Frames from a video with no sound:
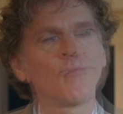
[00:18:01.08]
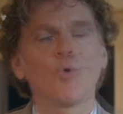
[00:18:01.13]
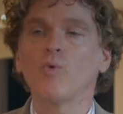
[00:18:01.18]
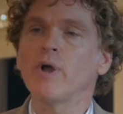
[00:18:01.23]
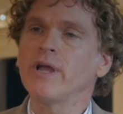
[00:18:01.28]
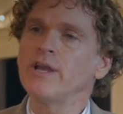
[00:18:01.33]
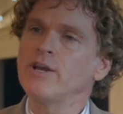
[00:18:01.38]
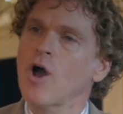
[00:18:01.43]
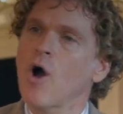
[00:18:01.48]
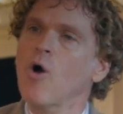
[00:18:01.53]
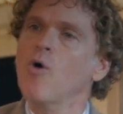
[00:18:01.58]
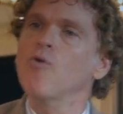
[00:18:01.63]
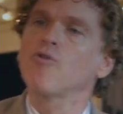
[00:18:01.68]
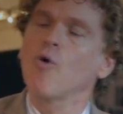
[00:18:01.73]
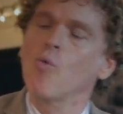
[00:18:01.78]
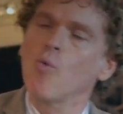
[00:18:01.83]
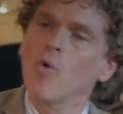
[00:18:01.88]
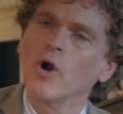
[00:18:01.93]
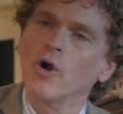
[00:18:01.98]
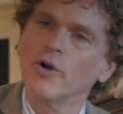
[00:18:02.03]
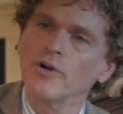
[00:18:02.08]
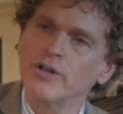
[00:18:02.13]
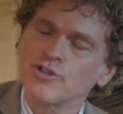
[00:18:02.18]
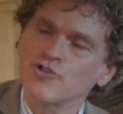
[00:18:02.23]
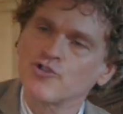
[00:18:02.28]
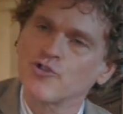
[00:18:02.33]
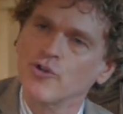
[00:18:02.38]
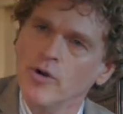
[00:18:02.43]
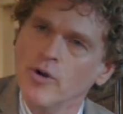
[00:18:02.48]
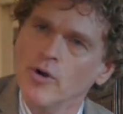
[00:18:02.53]
We know the word
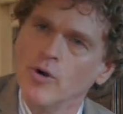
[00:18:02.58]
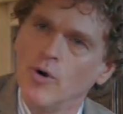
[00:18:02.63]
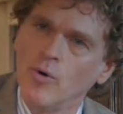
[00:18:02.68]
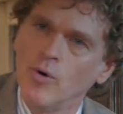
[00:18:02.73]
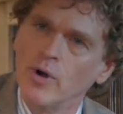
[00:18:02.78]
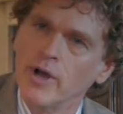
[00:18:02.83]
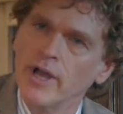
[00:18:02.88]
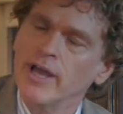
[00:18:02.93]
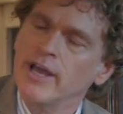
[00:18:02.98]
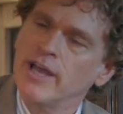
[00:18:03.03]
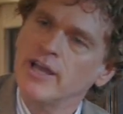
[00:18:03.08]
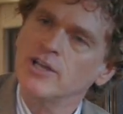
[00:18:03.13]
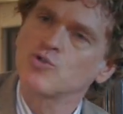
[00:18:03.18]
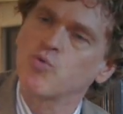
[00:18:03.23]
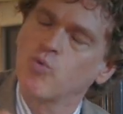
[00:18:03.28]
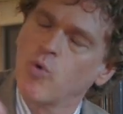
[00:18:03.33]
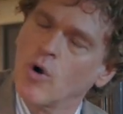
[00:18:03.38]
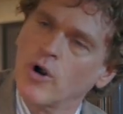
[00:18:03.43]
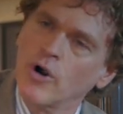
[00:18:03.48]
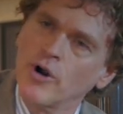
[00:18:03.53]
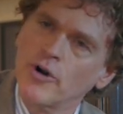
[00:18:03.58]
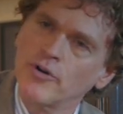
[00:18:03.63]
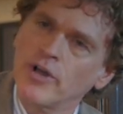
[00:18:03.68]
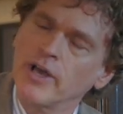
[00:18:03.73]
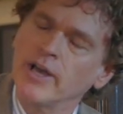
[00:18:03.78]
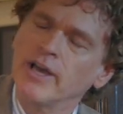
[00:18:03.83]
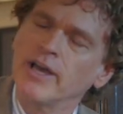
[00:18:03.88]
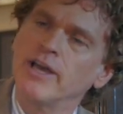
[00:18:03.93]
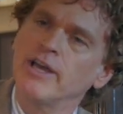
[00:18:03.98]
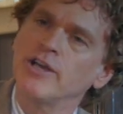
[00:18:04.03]
is true. Mm-hmm. His word
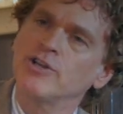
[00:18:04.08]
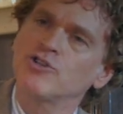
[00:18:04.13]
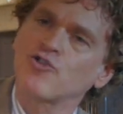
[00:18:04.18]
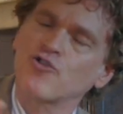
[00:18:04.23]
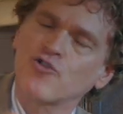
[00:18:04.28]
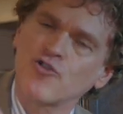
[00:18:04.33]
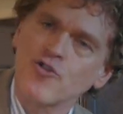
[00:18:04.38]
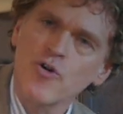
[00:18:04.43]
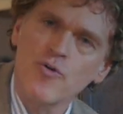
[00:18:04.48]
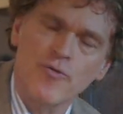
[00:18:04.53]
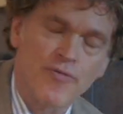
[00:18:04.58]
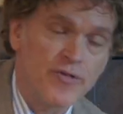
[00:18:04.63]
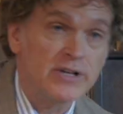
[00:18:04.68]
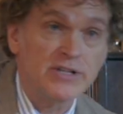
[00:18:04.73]
is truth.